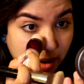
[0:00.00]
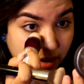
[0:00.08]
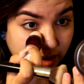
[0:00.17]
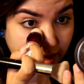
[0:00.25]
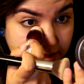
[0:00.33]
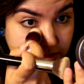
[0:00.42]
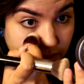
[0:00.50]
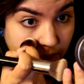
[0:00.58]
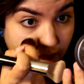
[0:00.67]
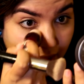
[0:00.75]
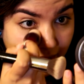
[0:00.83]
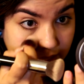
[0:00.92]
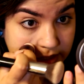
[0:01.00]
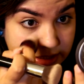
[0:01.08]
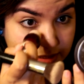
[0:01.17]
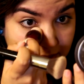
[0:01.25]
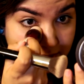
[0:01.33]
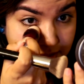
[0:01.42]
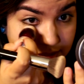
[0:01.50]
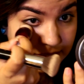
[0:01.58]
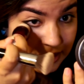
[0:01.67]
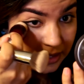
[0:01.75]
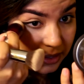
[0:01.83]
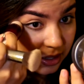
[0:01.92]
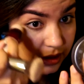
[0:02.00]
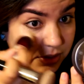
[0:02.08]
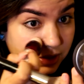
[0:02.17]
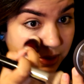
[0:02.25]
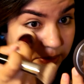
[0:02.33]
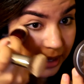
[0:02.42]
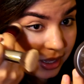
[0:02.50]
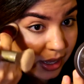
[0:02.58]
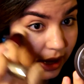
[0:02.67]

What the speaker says: All right, so I just conceal under my